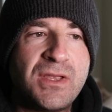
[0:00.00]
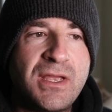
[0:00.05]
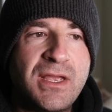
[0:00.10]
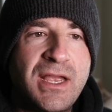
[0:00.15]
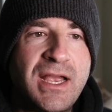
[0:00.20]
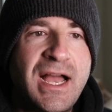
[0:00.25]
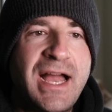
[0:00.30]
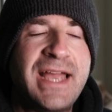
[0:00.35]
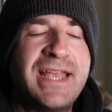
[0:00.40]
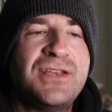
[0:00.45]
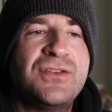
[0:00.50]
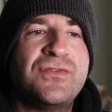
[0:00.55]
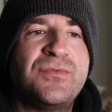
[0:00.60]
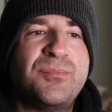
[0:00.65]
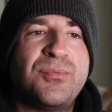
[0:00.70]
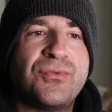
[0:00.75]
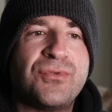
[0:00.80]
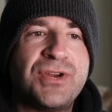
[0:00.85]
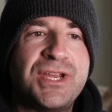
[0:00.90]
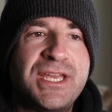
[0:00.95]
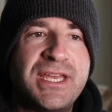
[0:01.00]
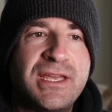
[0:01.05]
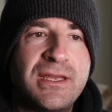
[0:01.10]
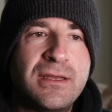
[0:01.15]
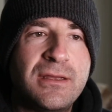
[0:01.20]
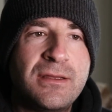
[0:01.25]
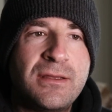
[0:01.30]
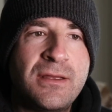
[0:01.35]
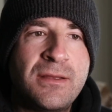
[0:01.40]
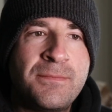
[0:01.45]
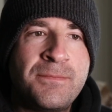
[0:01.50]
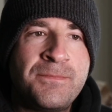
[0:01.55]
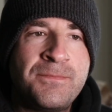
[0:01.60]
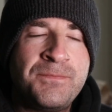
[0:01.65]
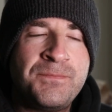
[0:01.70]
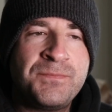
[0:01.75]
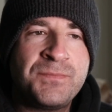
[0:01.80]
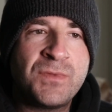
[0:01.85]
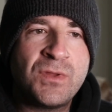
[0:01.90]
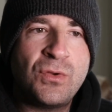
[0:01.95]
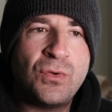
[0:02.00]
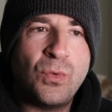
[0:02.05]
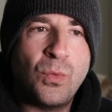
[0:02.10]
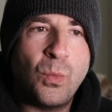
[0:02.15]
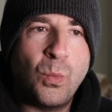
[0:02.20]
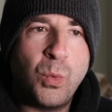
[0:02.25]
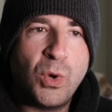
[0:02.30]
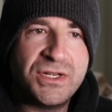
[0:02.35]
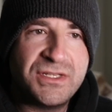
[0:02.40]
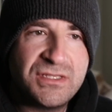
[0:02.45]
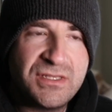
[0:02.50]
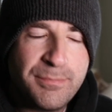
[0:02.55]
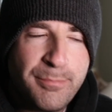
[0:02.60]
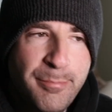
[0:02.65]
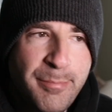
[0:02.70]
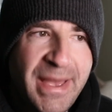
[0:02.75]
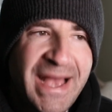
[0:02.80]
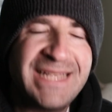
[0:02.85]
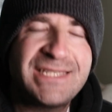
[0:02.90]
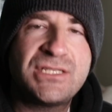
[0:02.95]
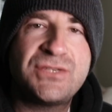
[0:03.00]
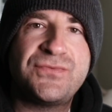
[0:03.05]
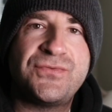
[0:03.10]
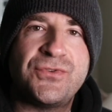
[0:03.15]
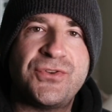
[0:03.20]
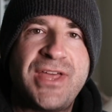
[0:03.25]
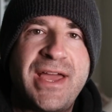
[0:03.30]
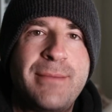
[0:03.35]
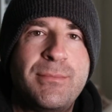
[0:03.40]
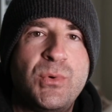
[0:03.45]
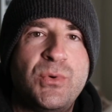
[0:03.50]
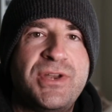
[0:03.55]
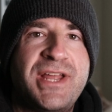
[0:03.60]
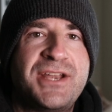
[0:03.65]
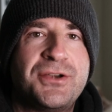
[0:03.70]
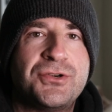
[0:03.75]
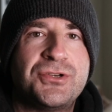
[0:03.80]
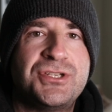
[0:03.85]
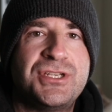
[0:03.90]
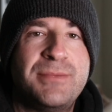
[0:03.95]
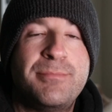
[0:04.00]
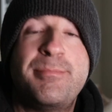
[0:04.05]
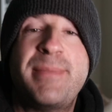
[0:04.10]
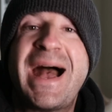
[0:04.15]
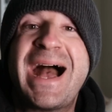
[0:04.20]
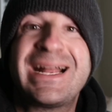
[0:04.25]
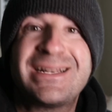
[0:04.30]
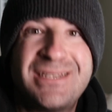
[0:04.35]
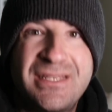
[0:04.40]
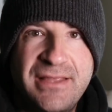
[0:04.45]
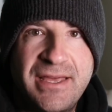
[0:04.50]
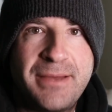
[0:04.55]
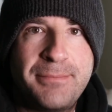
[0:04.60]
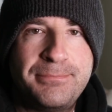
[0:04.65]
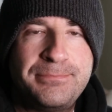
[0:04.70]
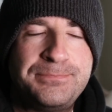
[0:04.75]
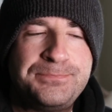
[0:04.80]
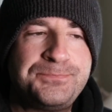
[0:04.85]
kind of bring what's best for that moon energy back to them.